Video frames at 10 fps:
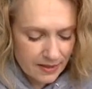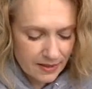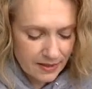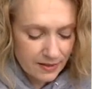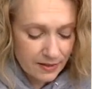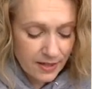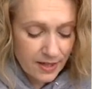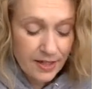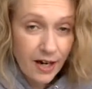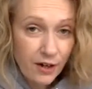is to
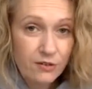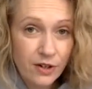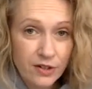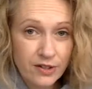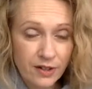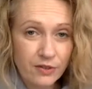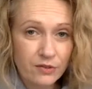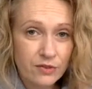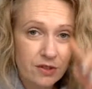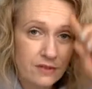take care of
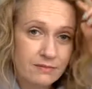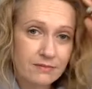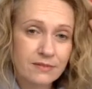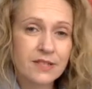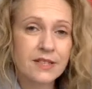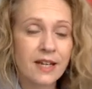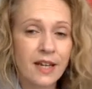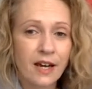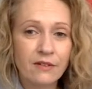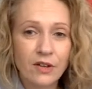ourselves, to take
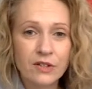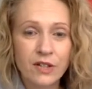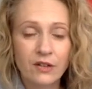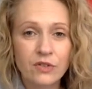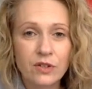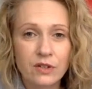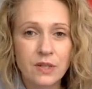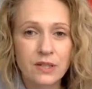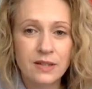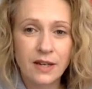care of ourselves so that we
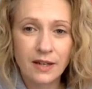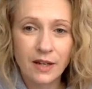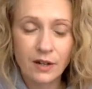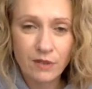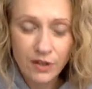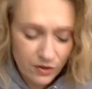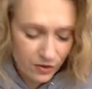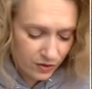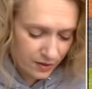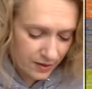can take care of
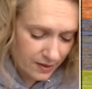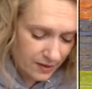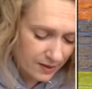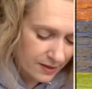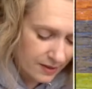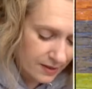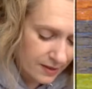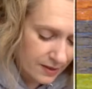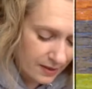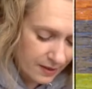others,
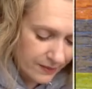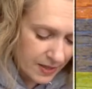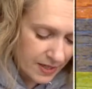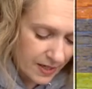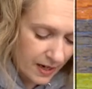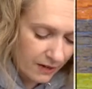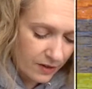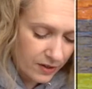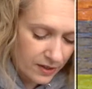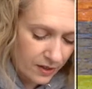to take care of
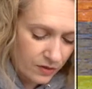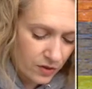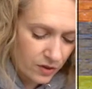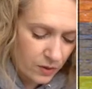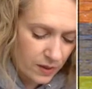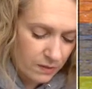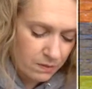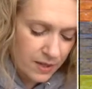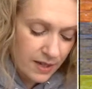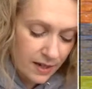ourselves so that we can
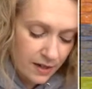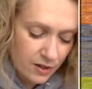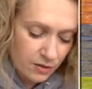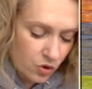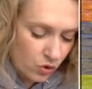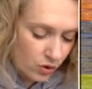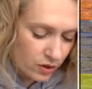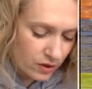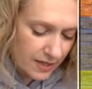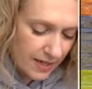be there to enjoy the
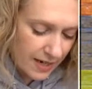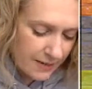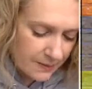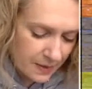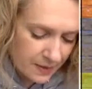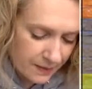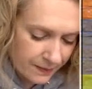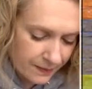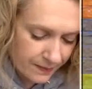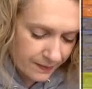good times,
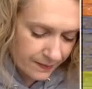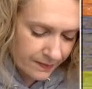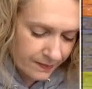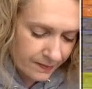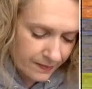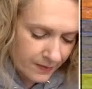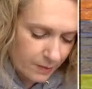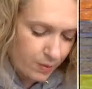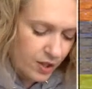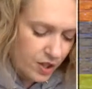
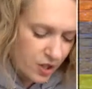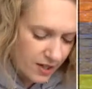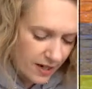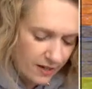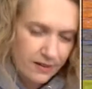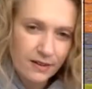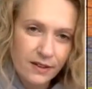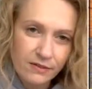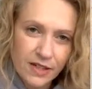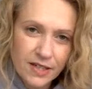appreciate the
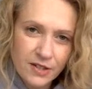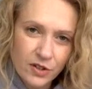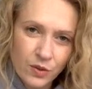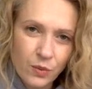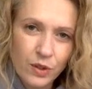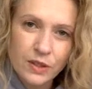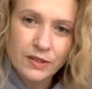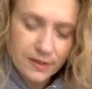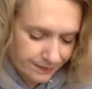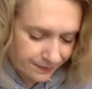loveliness in the world.